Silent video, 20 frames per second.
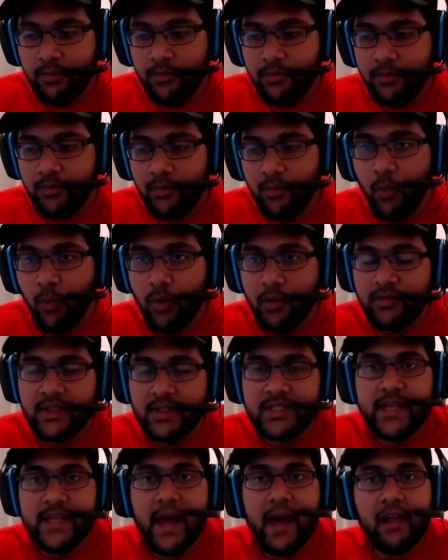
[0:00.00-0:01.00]
more of the
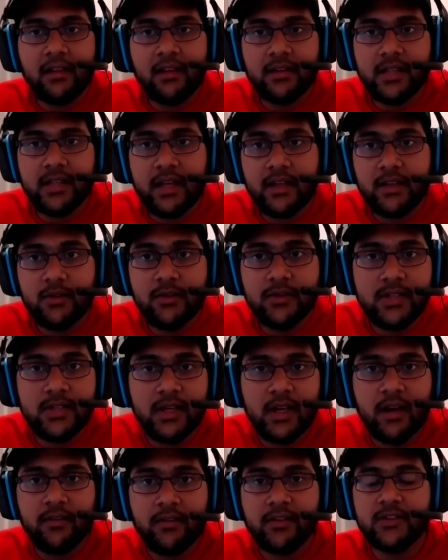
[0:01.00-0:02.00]
talent at
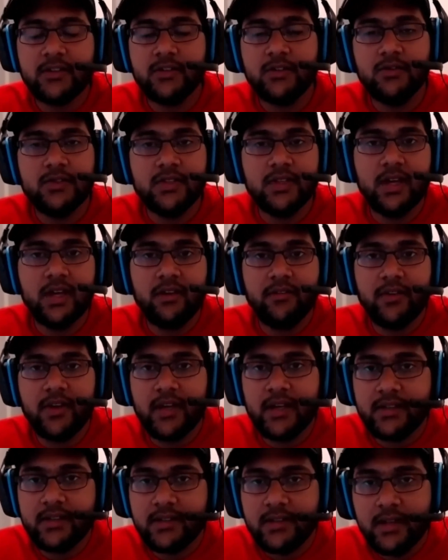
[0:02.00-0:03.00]
UCF, because UCF
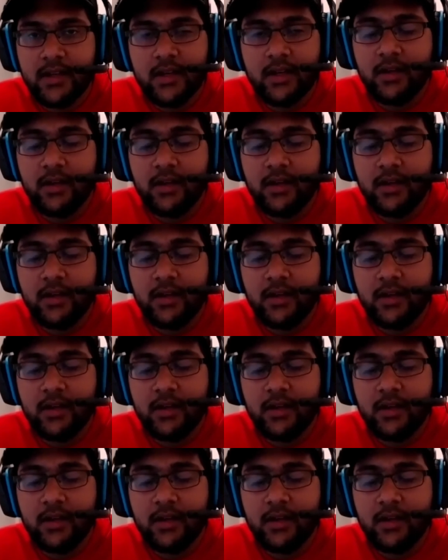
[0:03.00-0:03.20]
has,